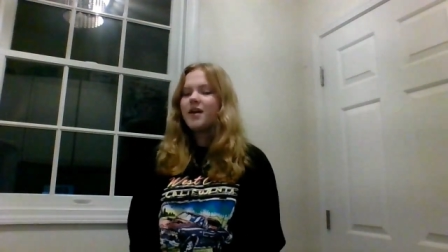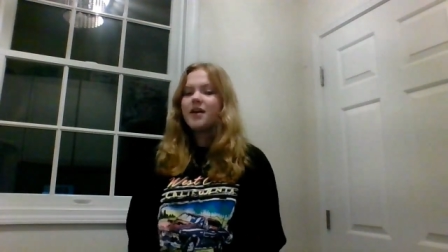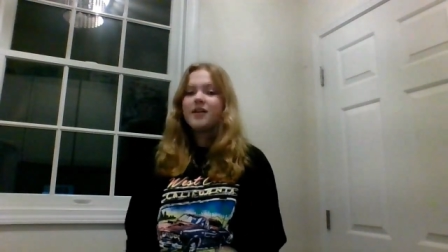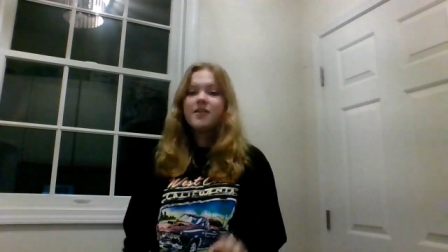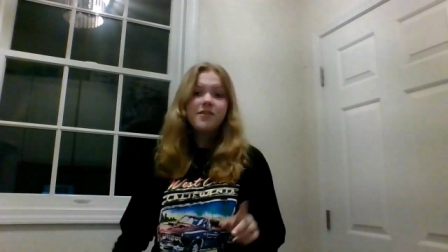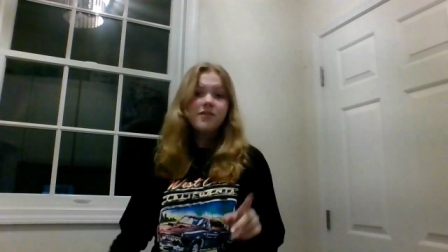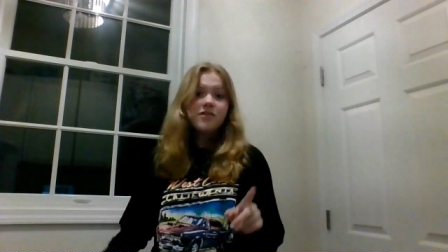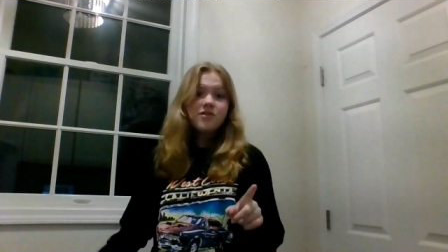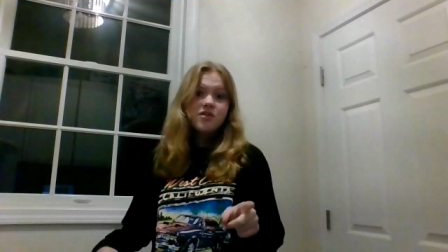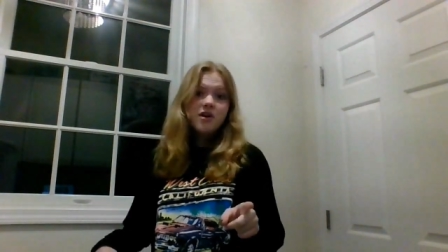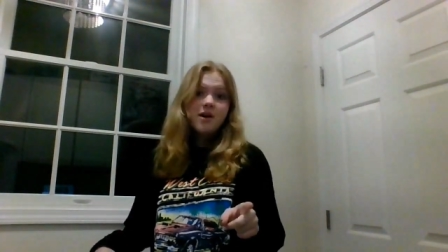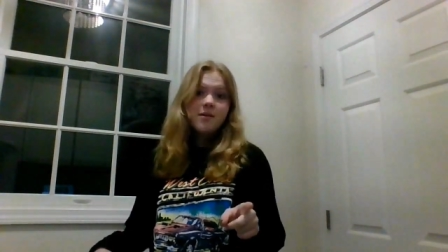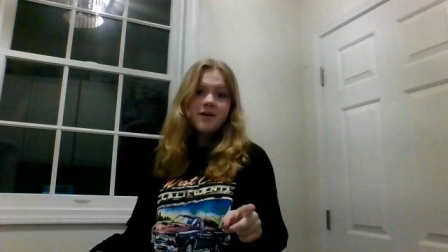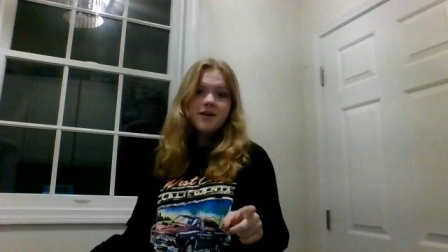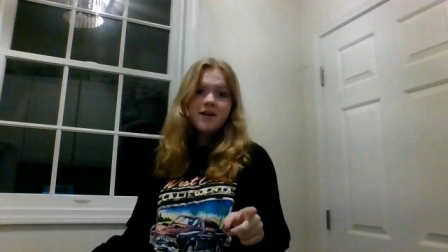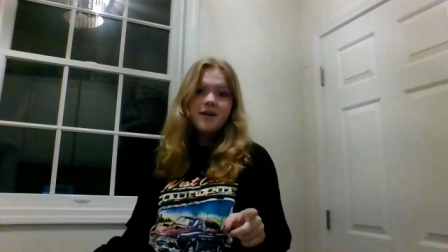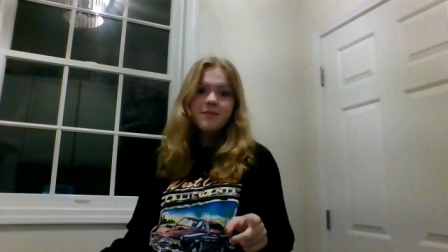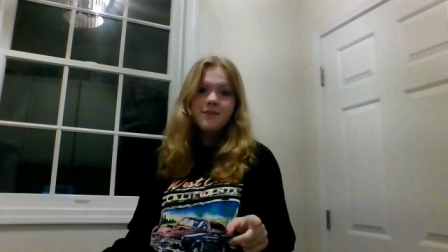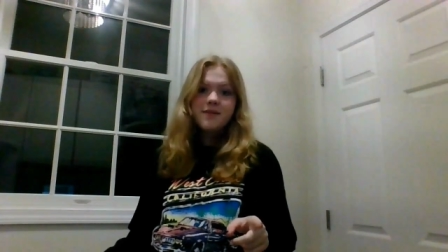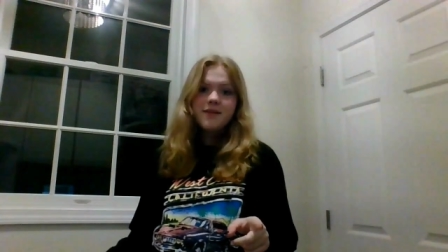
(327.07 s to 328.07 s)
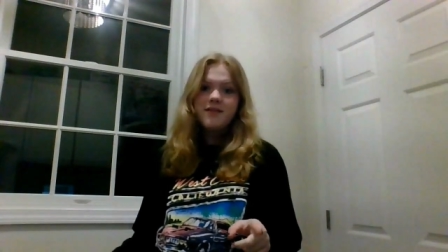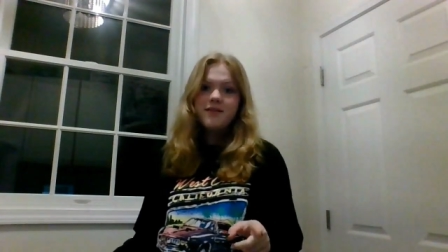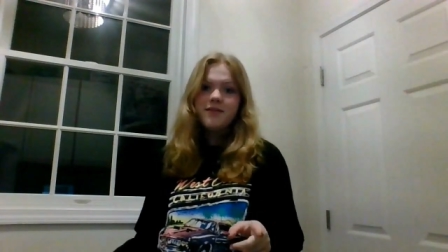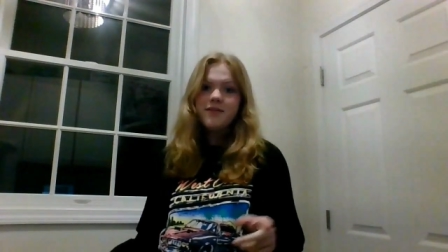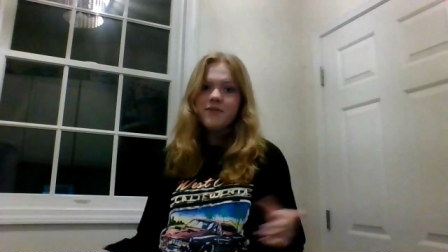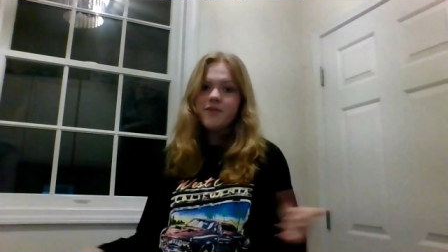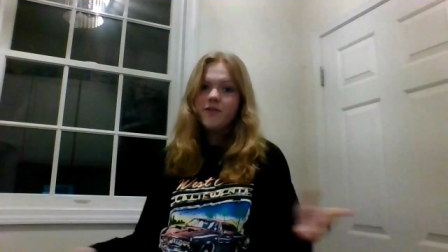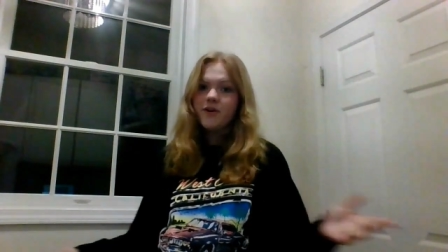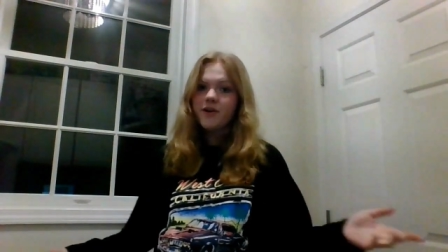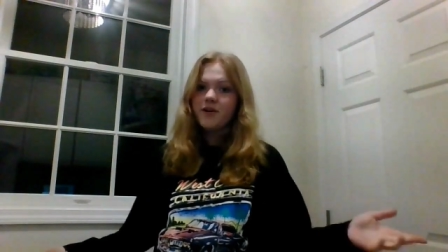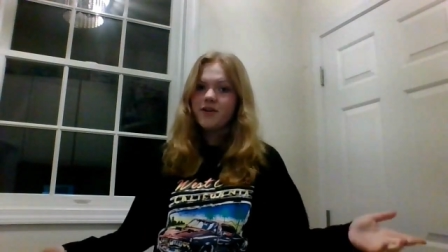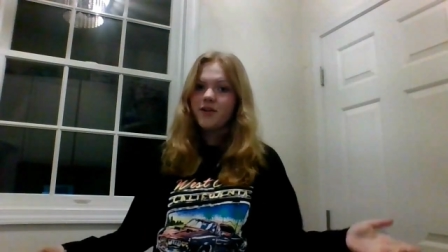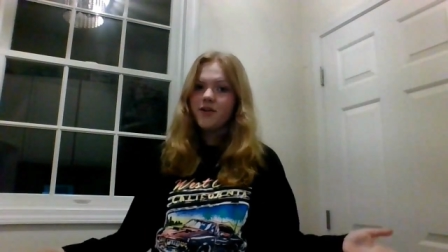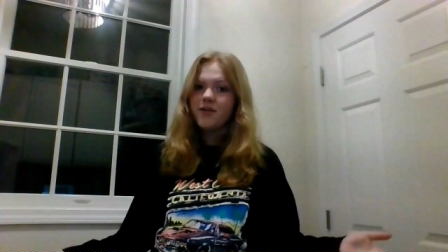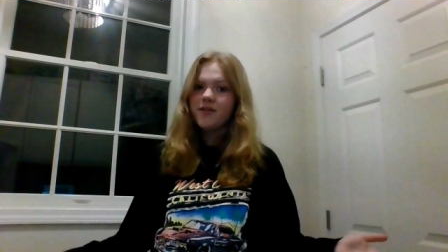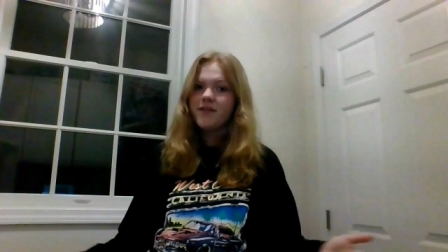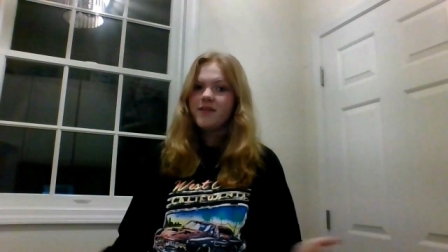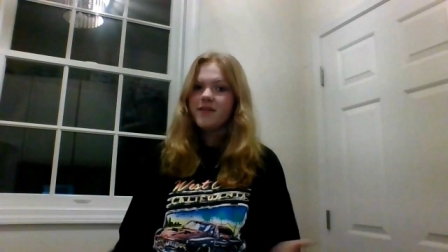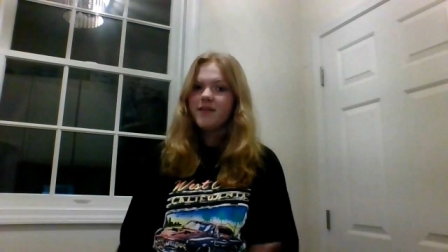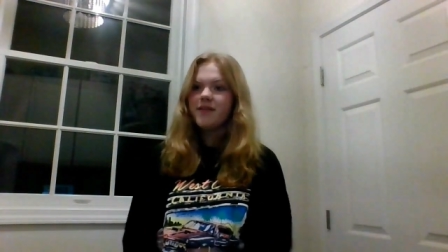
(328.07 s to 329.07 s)
strawberry comes in for a
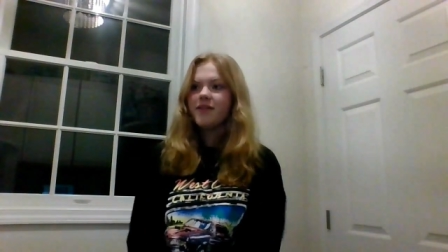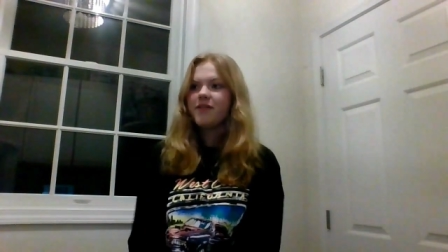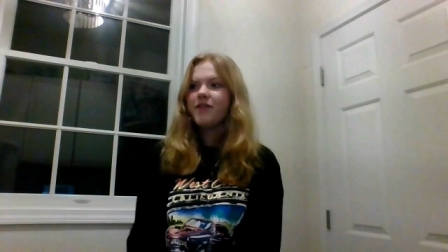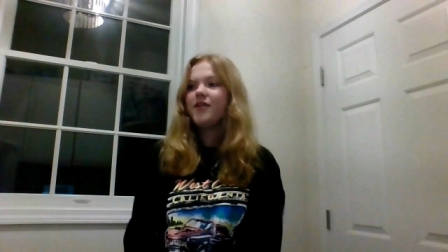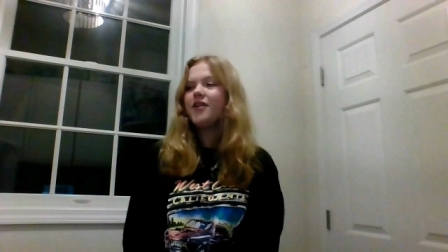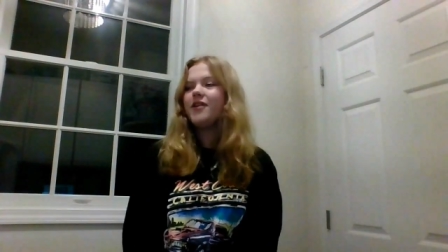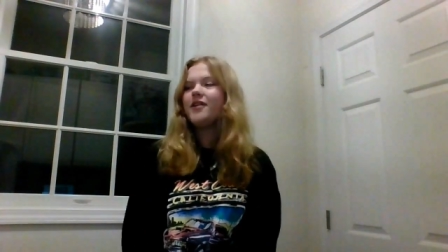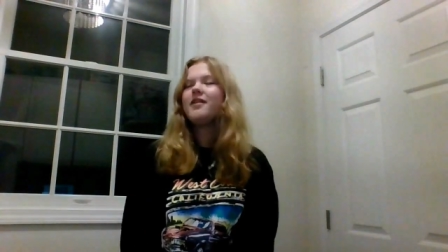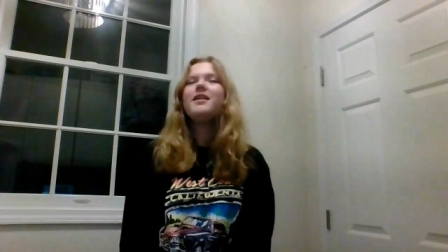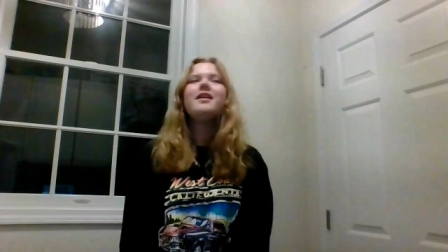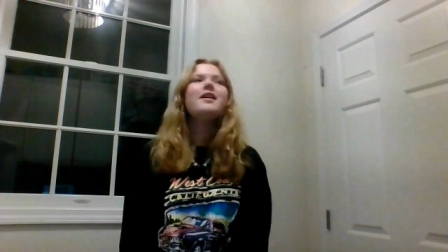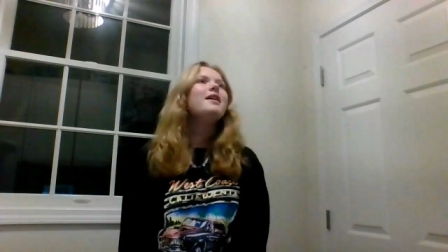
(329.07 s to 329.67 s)
close third